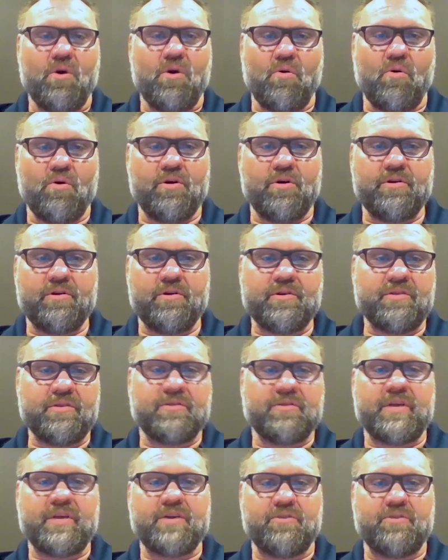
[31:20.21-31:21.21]
or
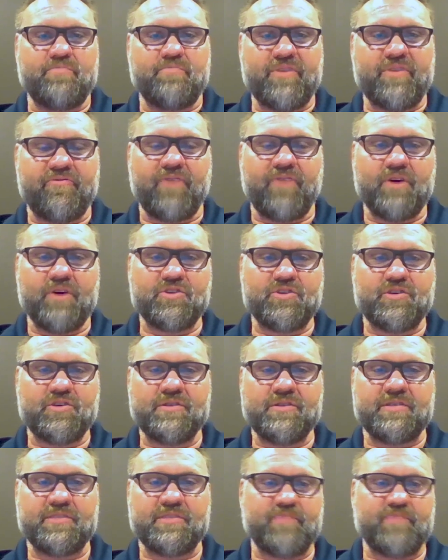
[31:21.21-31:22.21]
they could be
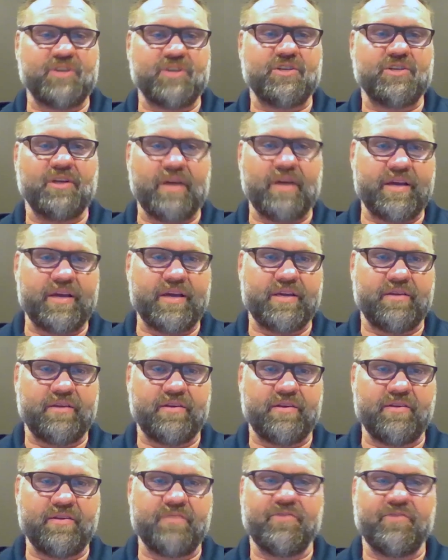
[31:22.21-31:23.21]
functions, especially like
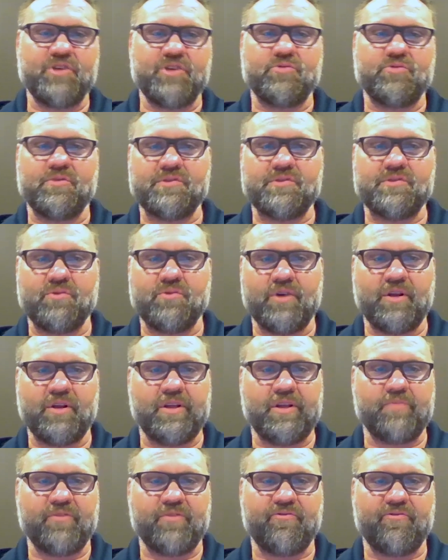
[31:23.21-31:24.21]
in individuals who are
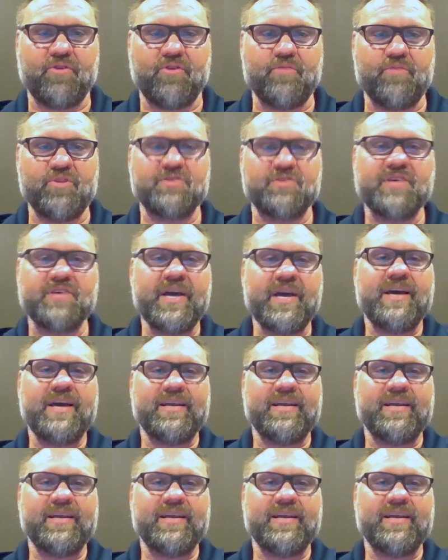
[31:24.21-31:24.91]
elite performers,